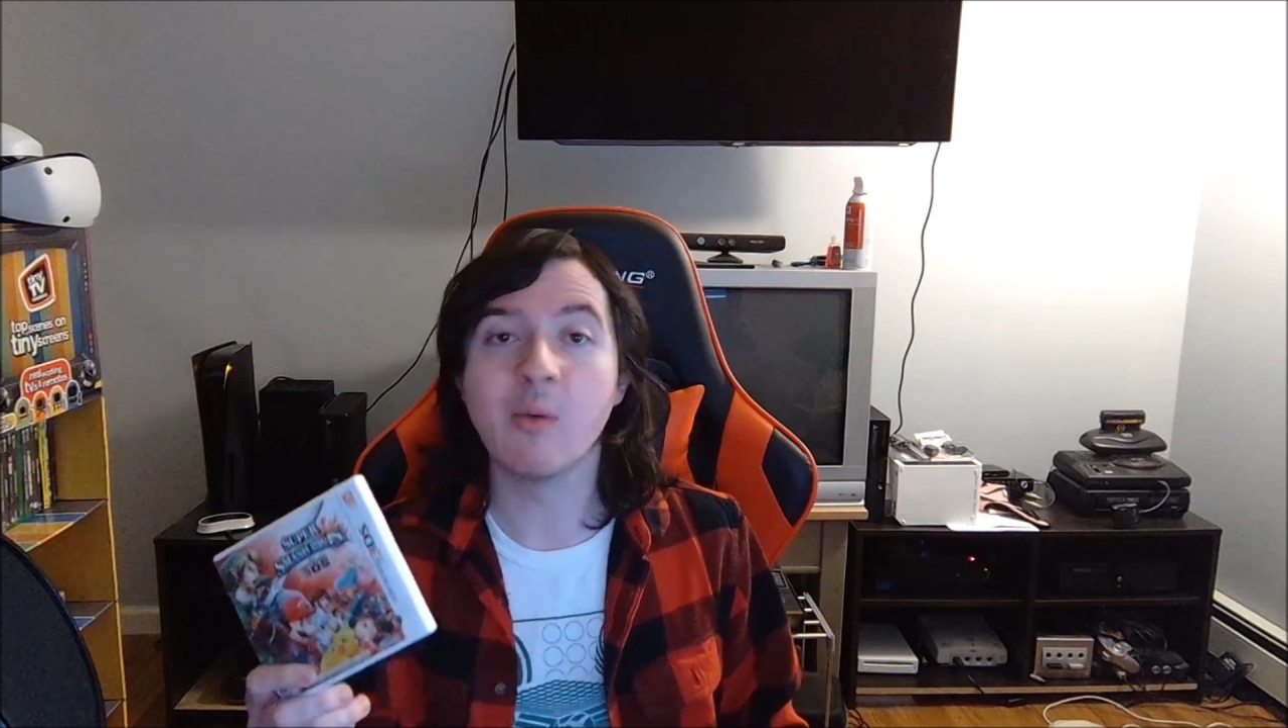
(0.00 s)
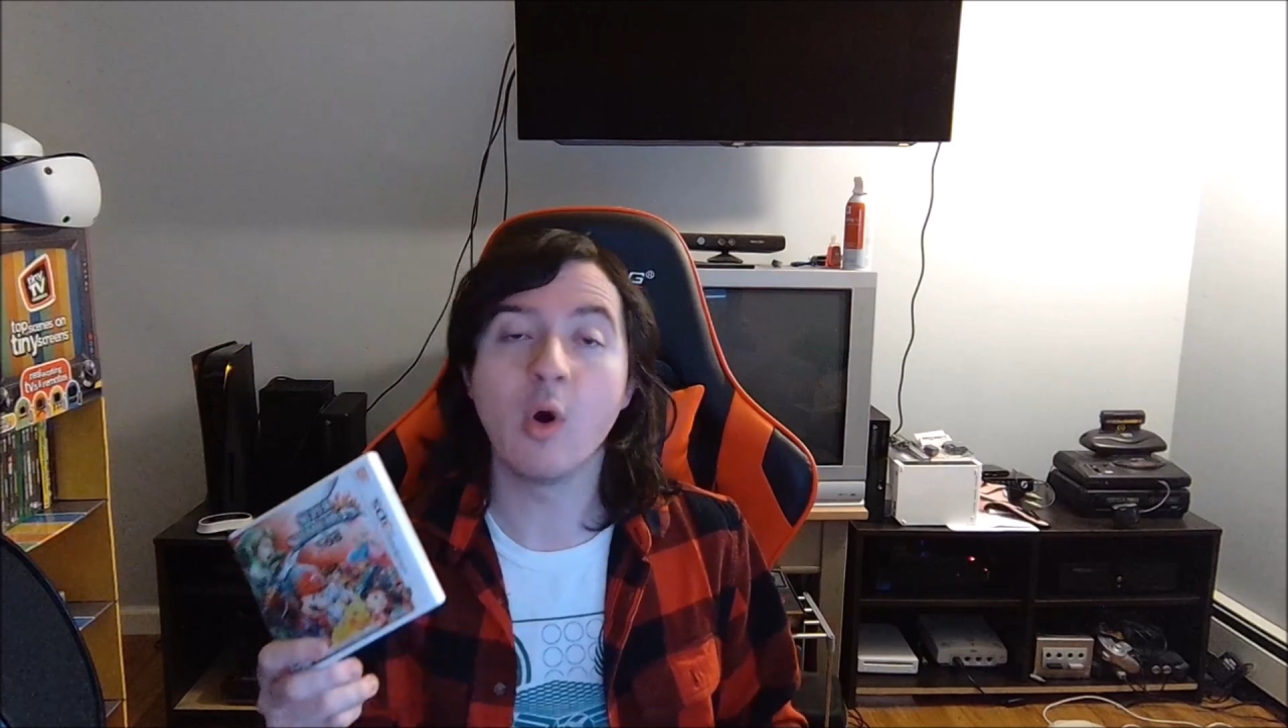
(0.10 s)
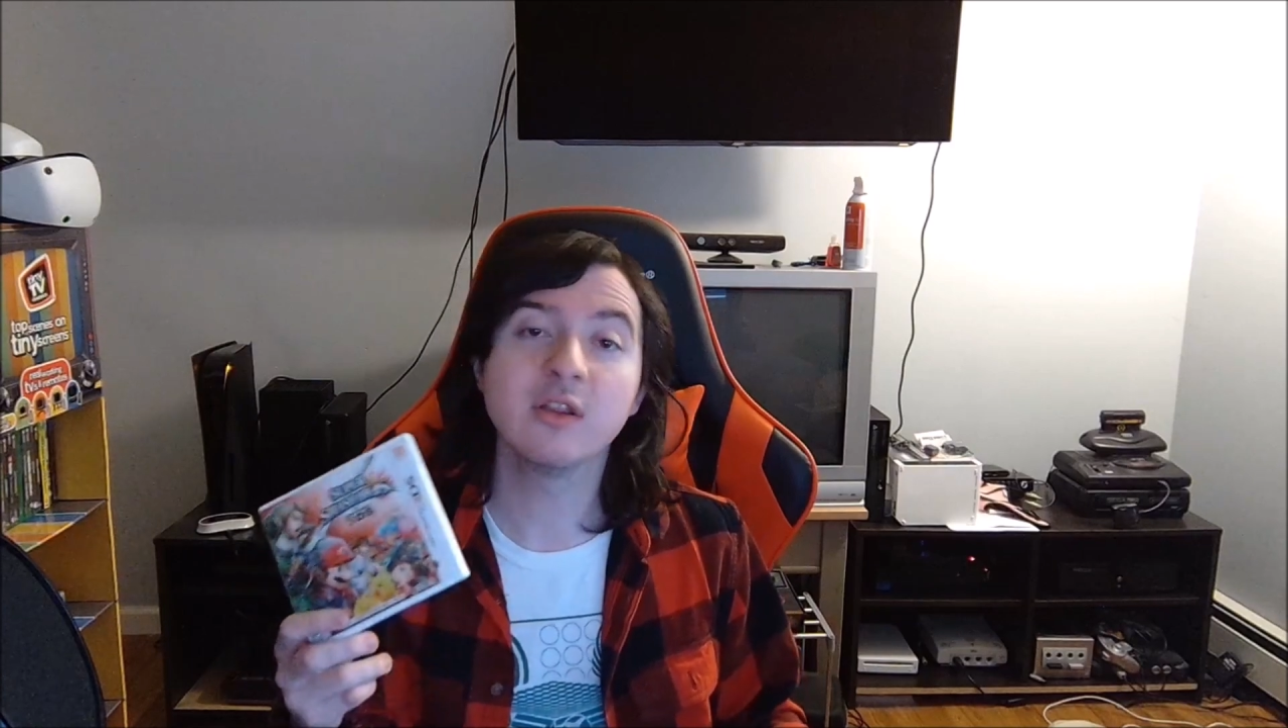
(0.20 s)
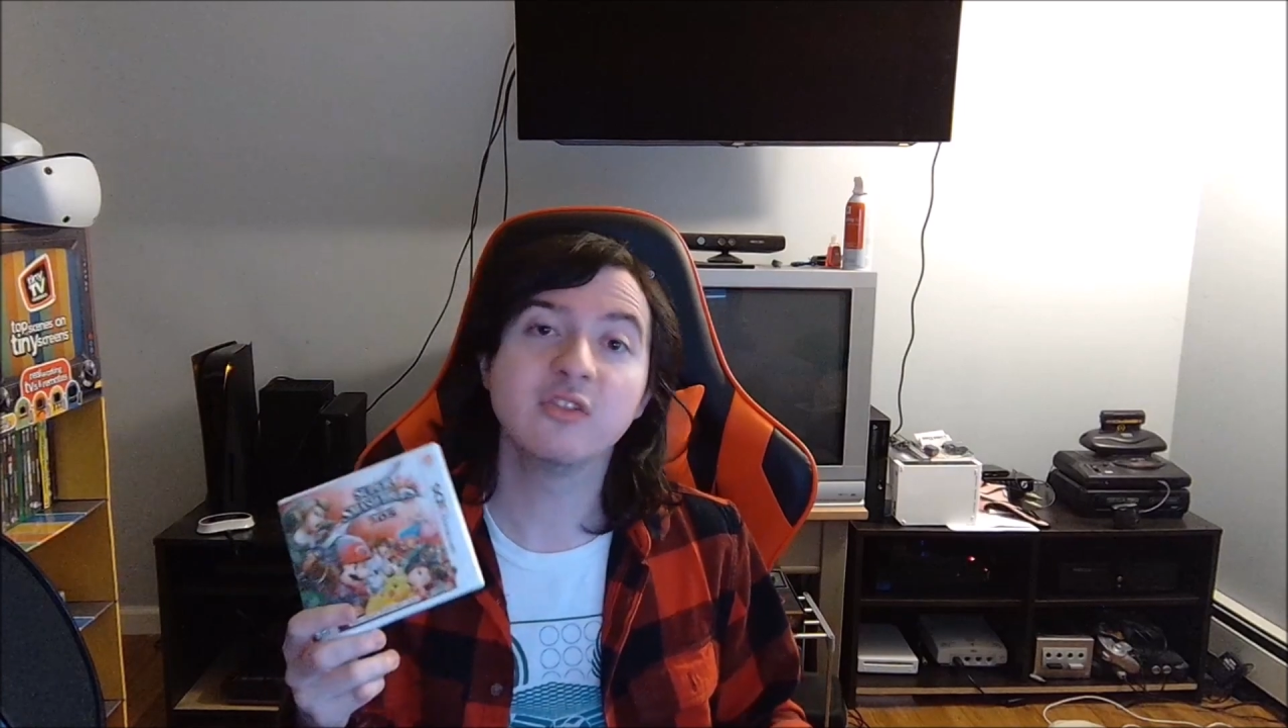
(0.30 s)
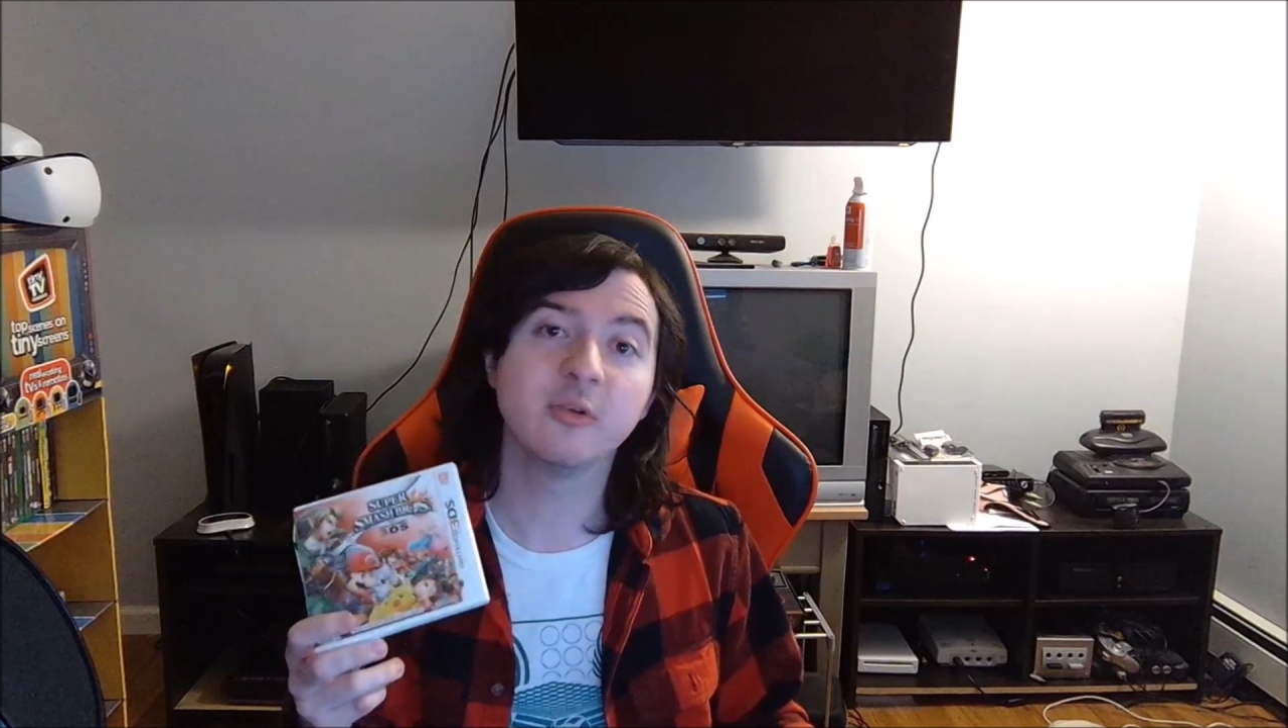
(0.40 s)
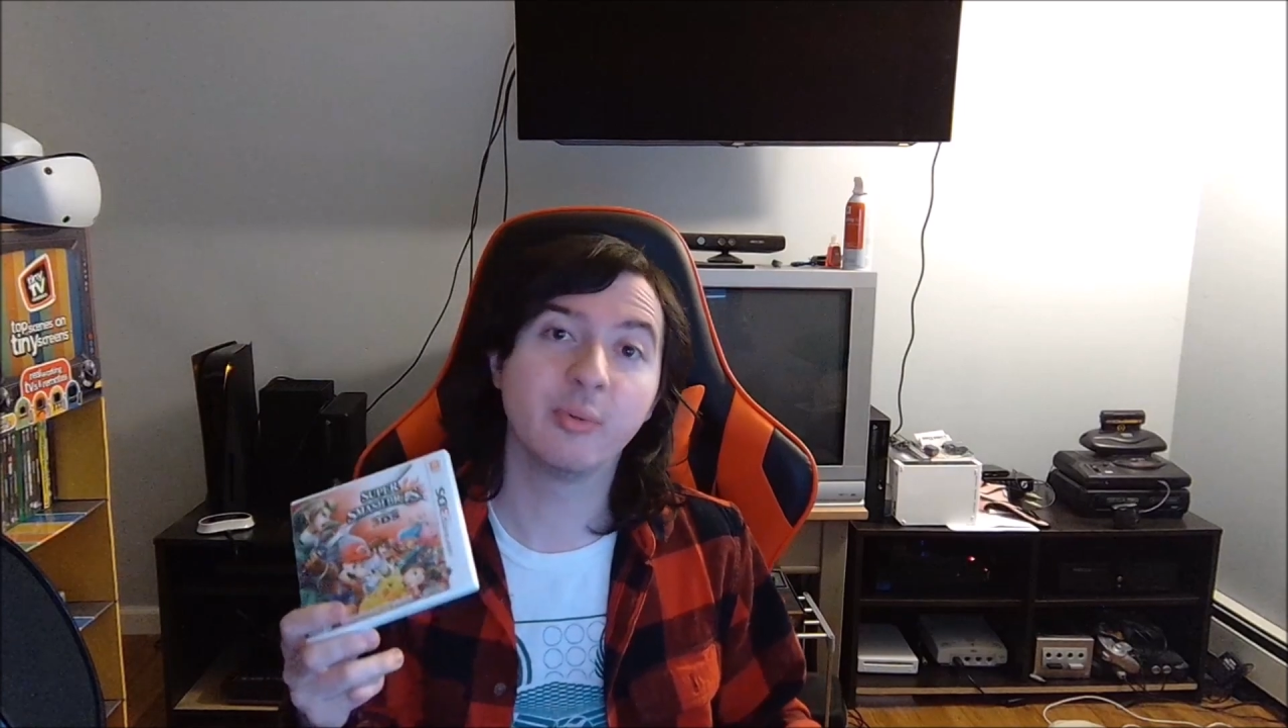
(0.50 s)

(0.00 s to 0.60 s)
wanted to